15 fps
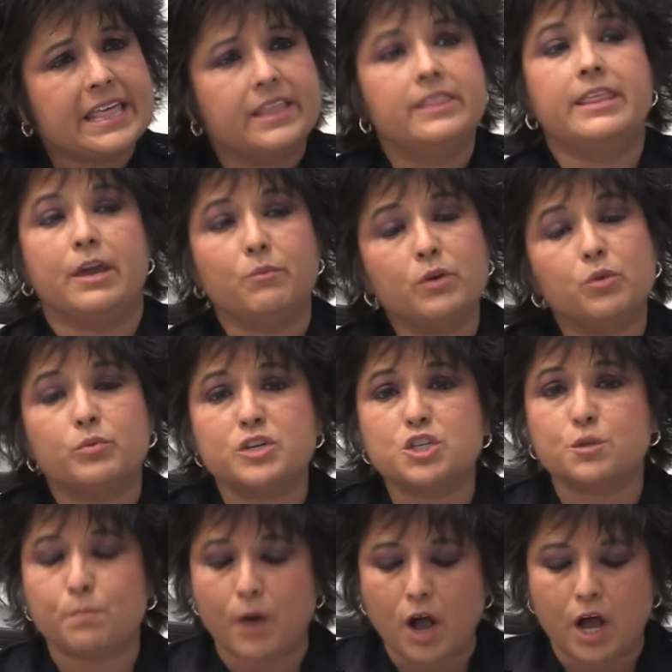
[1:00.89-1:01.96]
They will
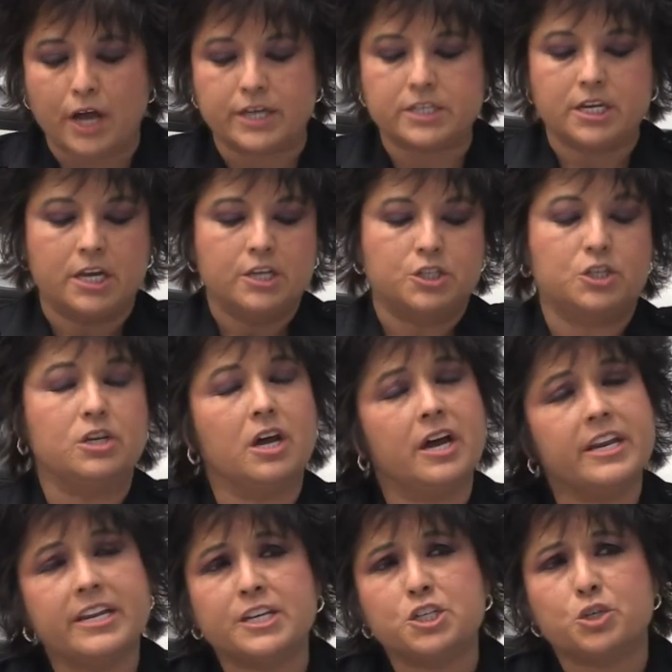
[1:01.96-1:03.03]
respond to
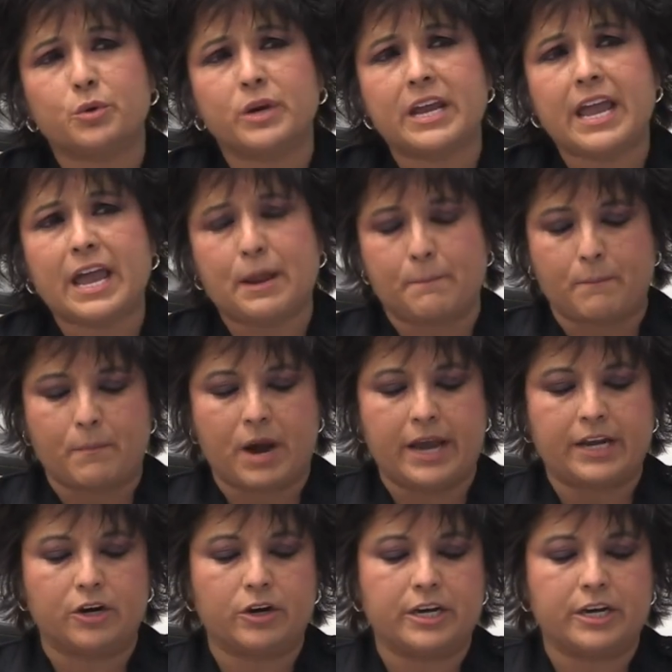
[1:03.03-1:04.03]
non-injury and minor